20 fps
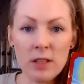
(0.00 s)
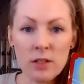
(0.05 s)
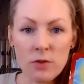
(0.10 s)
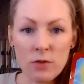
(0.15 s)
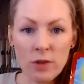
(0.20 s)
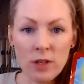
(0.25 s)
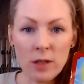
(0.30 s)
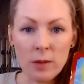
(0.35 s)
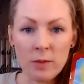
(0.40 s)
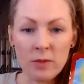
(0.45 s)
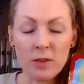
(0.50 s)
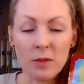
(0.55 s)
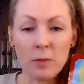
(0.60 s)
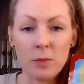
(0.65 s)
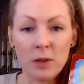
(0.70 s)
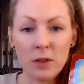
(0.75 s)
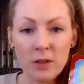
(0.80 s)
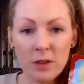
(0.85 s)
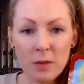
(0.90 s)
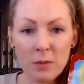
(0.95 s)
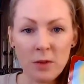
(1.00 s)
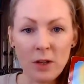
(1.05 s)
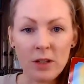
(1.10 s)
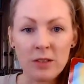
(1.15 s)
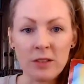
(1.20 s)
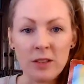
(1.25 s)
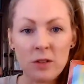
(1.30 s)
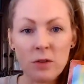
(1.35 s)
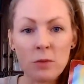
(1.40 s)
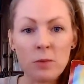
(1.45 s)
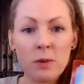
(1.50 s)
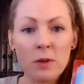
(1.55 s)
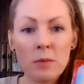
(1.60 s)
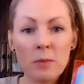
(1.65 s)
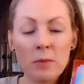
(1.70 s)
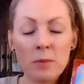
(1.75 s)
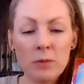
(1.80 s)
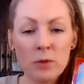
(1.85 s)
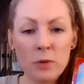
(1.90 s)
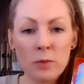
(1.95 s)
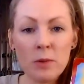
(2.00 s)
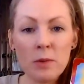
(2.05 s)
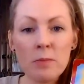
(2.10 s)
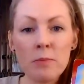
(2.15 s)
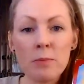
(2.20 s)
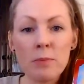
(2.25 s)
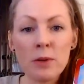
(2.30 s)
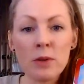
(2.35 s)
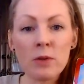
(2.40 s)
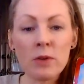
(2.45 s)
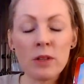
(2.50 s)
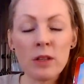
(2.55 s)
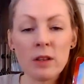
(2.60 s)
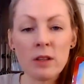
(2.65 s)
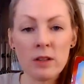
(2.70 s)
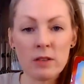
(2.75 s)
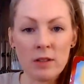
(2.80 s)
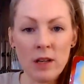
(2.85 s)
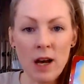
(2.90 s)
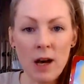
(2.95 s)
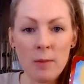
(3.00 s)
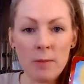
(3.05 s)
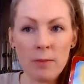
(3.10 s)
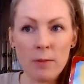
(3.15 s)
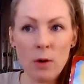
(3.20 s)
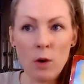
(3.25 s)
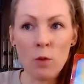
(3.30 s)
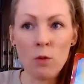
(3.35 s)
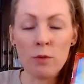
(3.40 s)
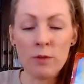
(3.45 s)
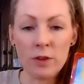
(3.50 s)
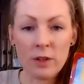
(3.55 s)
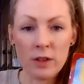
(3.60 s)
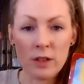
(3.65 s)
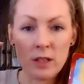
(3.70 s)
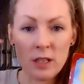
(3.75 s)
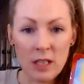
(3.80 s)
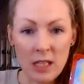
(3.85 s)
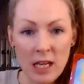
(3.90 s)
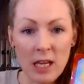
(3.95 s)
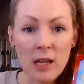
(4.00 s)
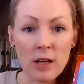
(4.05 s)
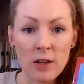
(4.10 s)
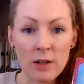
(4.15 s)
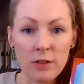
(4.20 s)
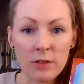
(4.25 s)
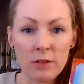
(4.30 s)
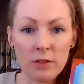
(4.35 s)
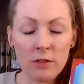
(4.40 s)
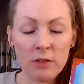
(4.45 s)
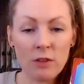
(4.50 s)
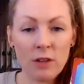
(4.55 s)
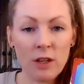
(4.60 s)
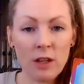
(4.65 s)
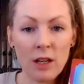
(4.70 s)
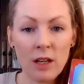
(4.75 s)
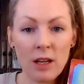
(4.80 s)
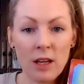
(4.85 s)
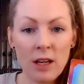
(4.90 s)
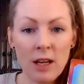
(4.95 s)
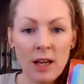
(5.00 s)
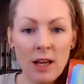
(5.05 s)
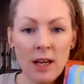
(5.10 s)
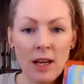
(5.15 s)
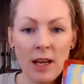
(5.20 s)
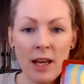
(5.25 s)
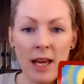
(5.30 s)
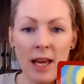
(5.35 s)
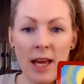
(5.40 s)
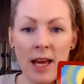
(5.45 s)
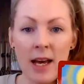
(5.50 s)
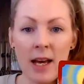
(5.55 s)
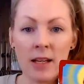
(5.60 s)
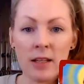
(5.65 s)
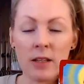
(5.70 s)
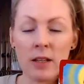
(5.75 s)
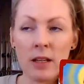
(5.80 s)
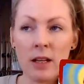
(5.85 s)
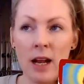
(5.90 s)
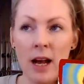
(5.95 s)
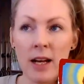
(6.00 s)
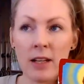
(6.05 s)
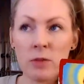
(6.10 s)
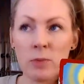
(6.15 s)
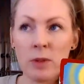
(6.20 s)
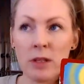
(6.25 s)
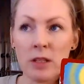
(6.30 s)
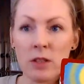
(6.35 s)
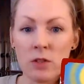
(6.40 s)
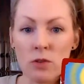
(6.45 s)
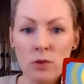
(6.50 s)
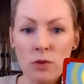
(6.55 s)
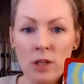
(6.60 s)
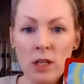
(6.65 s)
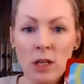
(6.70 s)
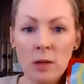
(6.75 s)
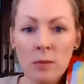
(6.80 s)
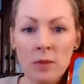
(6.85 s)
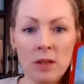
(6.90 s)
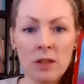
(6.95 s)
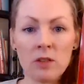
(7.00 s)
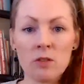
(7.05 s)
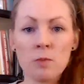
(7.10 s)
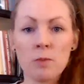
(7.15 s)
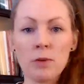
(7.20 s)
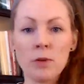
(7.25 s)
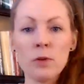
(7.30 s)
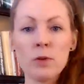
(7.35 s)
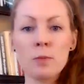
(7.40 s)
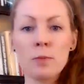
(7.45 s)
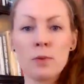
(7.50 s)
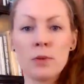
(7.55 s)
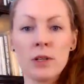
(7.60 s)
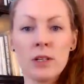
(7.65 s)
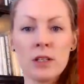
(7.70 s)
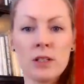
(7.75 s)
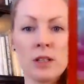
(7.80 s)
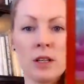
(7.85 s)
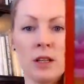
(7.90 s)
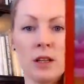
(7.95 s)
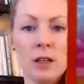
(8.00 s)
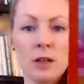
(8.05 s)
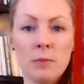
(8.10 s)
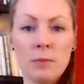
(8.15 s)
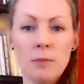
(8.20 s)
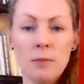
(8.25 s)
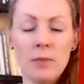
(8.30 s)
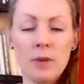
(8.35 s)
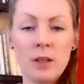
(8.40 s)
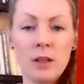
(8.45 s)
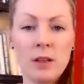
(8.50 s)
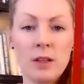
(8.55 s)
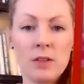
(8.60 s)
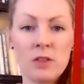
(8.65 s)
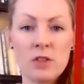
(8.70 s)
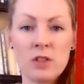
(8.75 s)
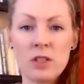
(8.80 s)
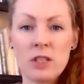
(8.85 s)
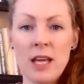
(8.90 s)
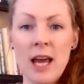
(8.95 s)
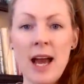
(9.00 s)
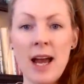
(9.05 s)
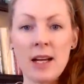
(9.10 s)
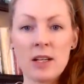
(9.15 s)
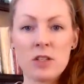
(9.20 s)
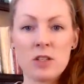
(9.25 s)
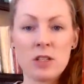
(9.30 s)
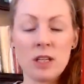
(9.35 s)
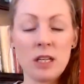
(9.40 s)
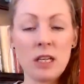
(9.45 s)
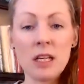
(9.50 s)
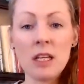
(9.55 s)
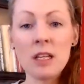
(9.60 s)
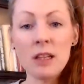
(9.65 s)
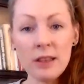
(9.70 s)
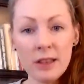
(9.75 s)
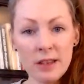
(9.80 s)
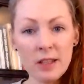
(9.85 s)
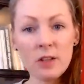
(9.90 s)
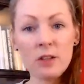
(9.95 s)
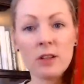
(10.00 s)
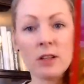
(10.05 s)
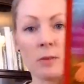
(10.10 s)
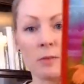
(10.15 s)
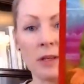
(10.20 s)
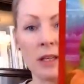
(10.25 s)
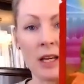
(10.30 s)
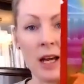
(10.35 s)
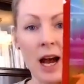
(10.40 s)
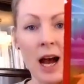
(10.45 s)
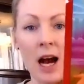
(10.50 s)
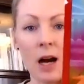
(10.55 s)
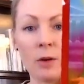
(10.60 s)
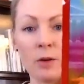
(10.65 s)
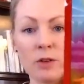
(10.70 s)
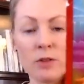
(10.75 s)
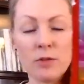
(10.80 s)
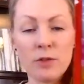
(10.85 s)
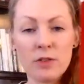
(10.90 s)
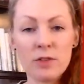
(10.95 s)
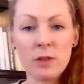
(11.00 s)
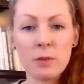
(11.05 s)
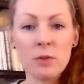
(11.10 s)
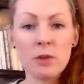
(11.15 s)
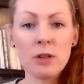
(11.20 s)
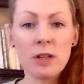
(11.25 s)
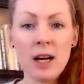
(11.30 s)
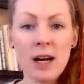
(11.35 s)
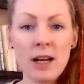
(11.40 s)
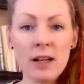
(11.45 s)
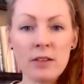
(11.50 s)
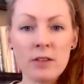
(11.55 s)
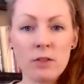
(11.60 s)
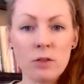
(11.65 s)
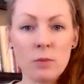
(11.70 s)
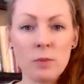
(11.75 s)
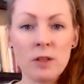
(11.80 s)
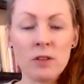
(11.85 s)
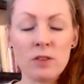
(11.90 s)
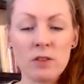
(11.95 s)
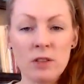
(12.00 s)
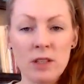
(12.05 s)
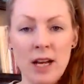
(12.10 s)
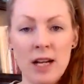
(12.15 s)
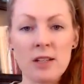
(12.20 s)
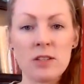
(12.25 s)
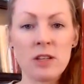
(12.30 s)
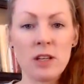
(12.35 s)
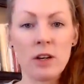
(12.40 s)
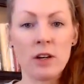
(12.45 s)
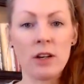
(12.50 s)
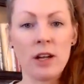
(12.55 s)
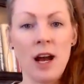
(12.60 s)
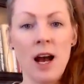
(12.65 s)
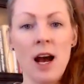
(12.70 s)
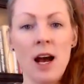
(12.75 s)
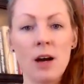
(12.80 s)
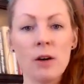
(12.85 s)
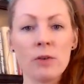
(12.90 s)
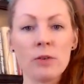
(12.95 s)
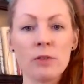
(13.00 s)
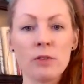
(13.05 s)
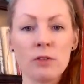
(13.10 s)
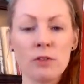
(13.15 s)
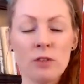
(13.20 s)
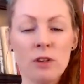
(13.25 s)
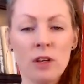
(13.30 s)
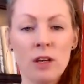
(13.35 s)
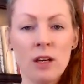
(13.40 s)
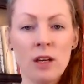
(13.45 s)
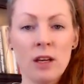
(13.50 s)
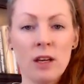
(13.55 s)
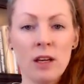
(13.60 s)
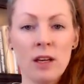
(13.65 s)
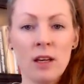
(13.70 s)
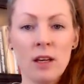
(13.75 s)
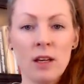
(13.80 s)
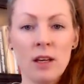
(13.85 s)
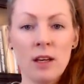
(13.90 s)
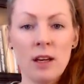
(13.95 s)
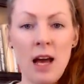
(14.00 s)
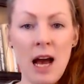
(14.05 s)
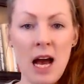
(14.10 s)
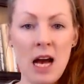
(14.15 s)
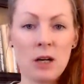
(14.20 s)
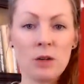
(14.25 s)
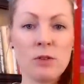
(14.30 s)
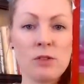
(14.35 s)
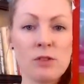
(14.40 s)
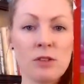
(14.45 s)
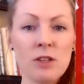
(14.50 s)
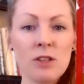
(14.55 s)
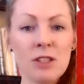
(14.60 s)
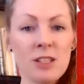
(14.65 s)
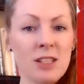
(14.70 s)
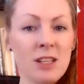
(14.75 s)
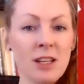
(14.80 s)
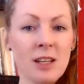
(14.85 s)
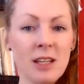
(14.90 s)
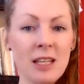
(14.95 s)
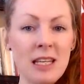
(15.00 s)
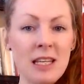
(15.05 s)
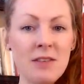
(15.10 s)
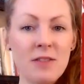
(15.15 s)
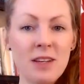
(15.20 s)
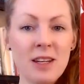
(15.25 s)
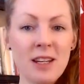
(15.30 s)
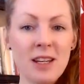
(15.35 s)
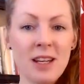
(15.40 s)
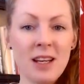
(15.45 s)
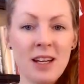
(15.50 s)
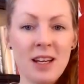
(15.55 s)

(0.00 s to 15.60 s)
dreams, the building blocks, like you've been building this up over the years, and it has been a dream, and this blueprint and the sketch, and it can literally be a house for some of you guys. You've been sketching on a house, houses even,